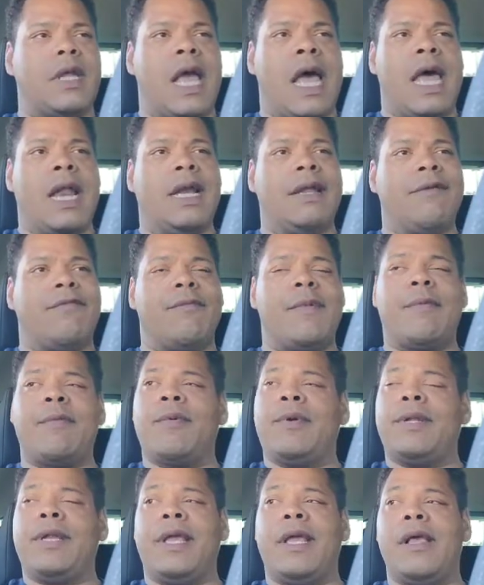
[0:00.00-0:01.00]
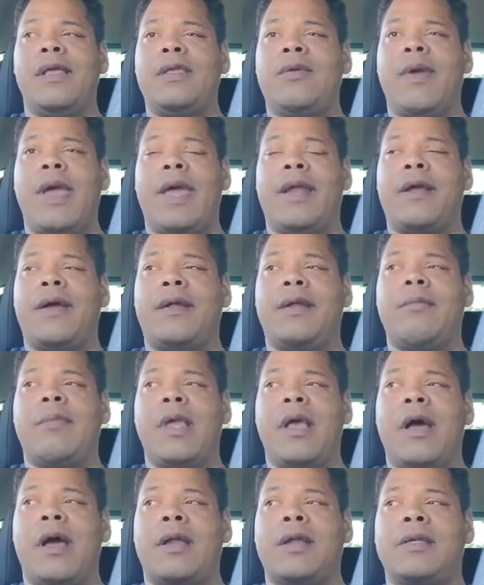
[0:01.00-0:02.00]
I don't even remember what the hell you had on, to
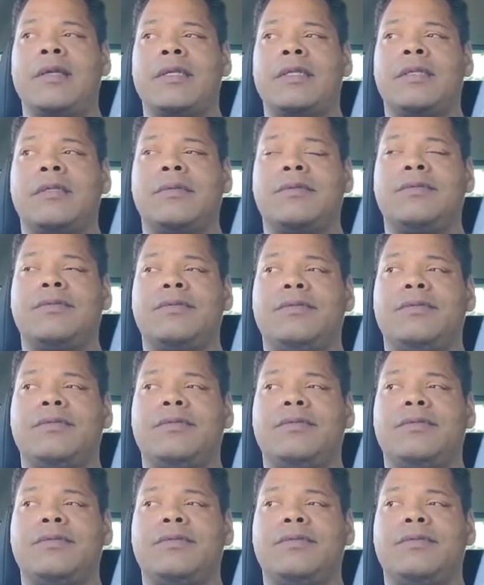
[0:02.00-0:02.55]
be honest.